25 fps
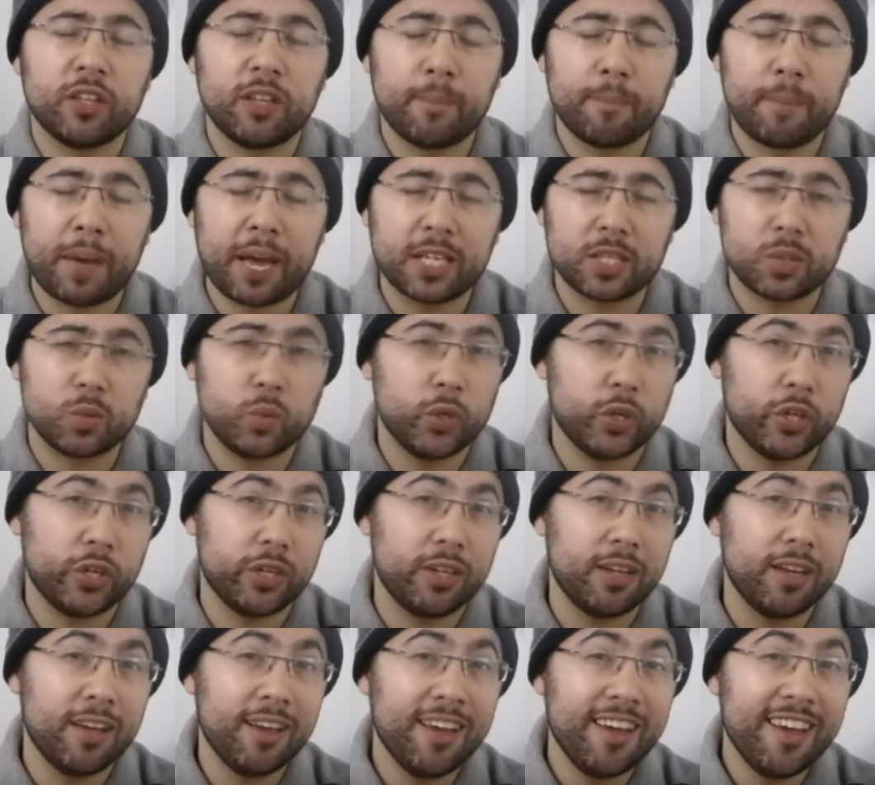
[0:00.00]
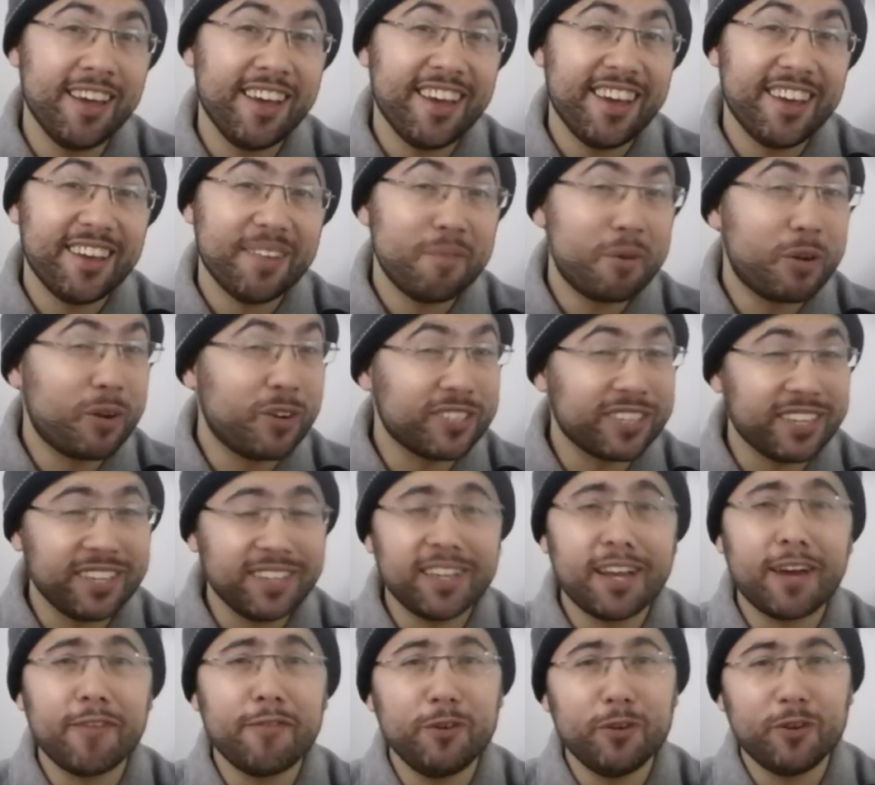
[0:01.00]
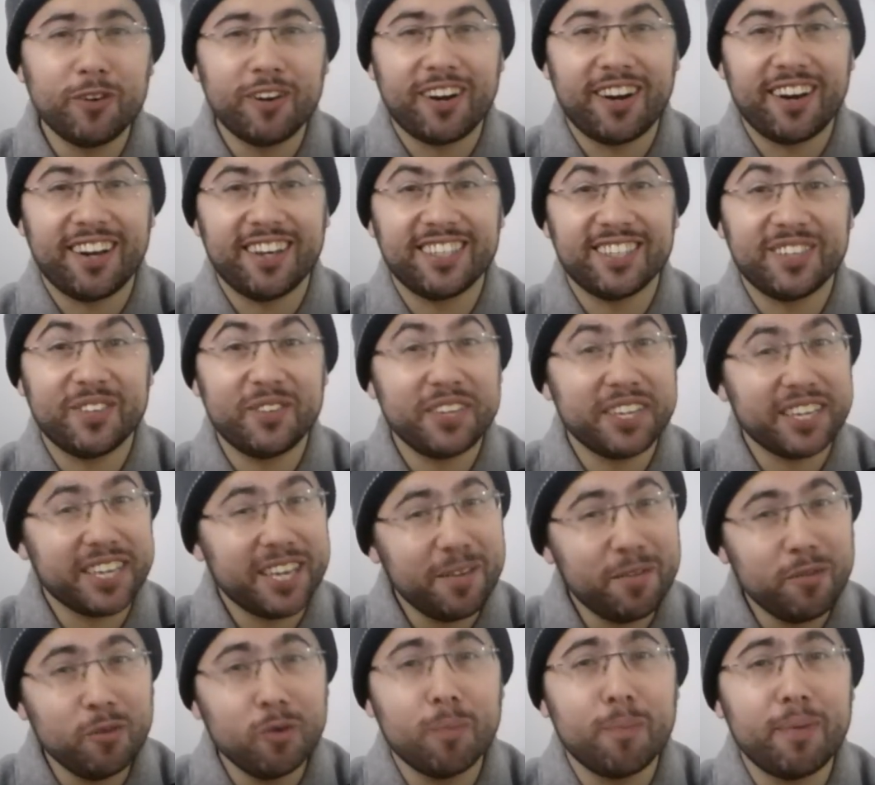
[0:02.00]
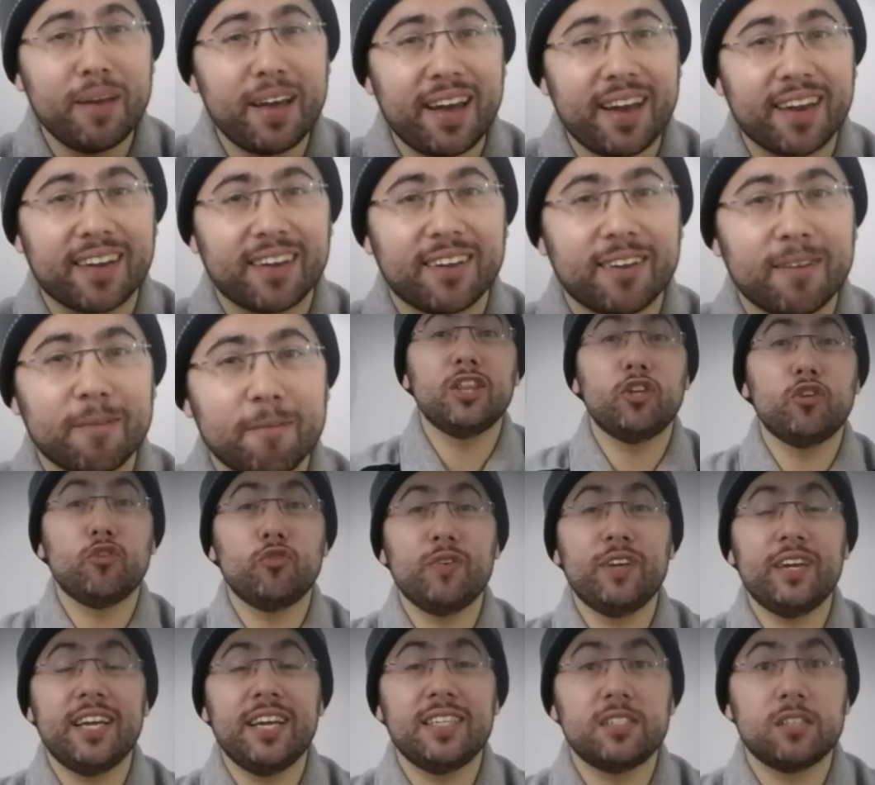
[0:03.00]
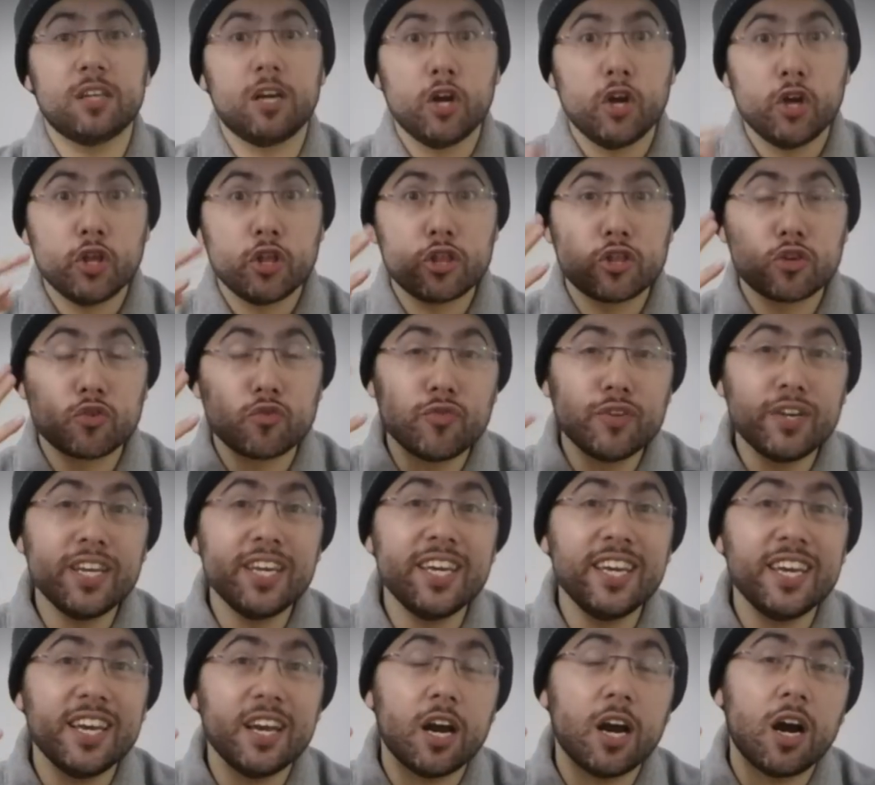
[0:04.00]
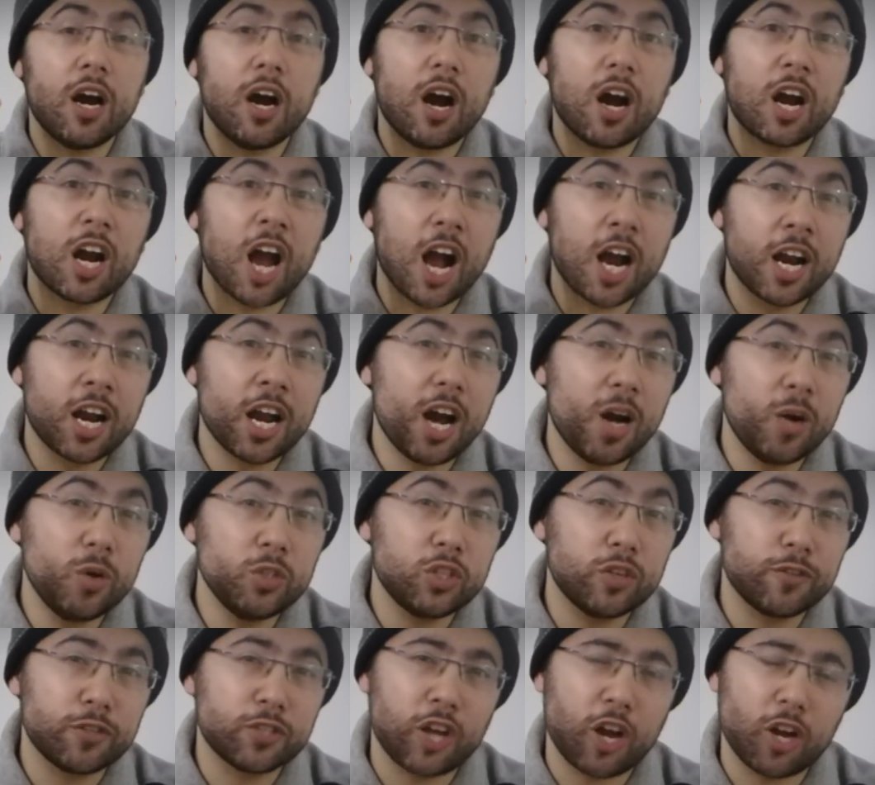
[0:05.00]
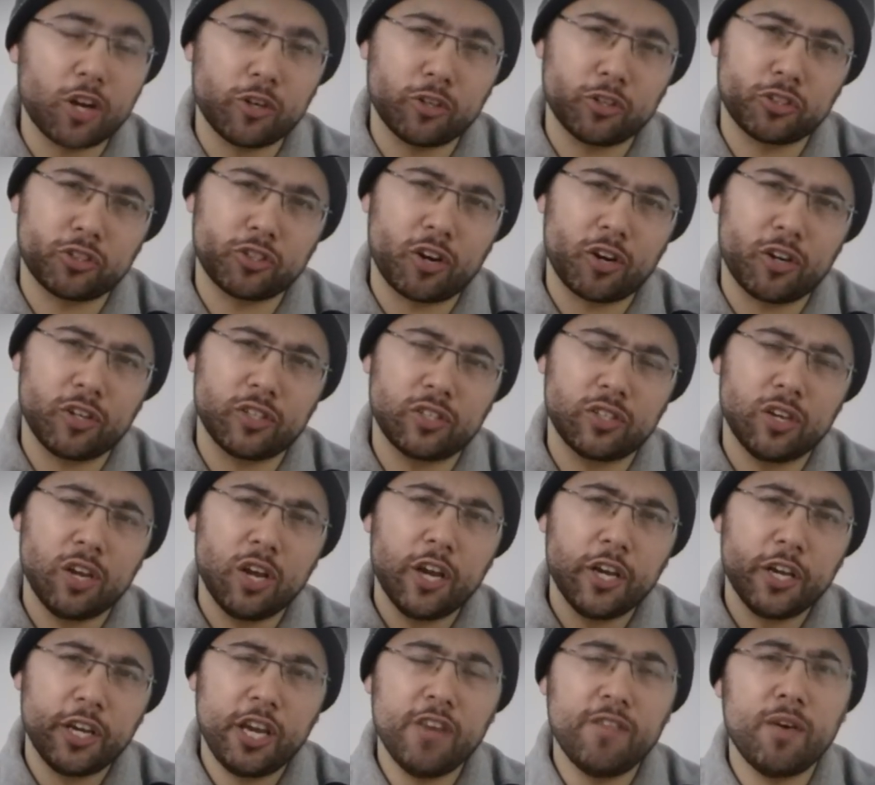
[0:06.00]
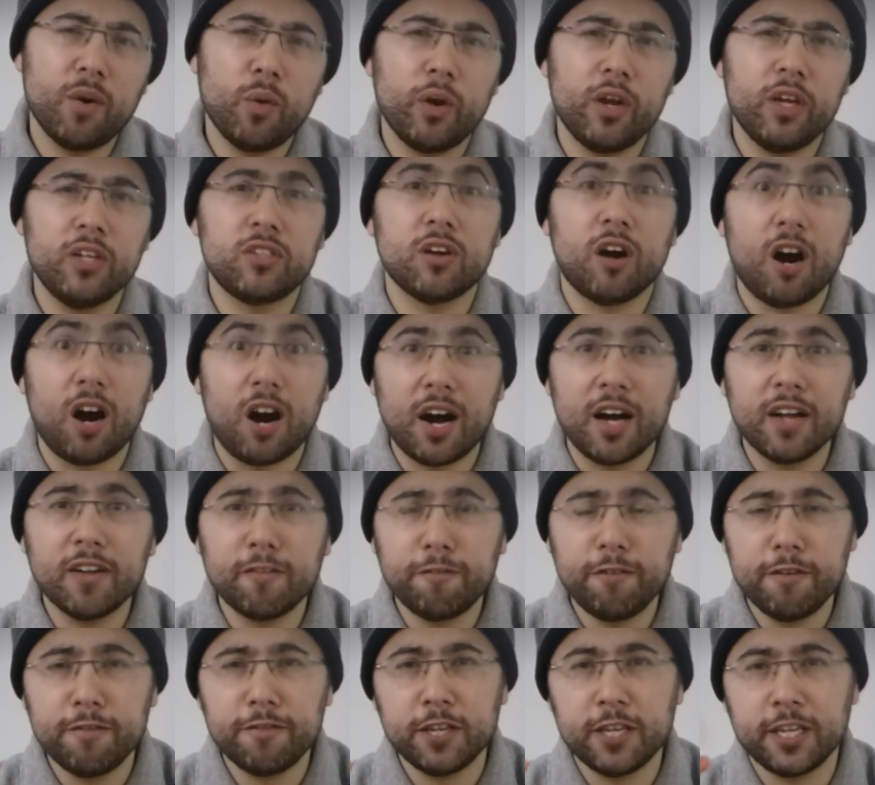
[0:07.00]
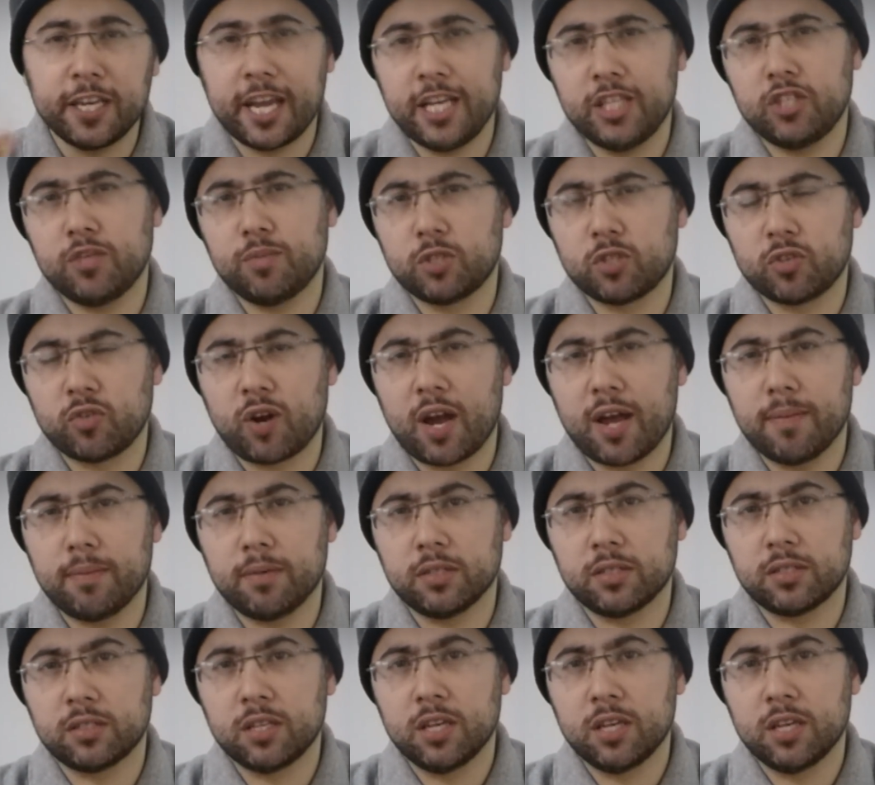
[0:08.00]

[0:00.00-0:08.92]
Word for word: the password, because I love you guys. I want to give you back. There is three accounts of Soccer Stars giveaways on fifteen K subscribers,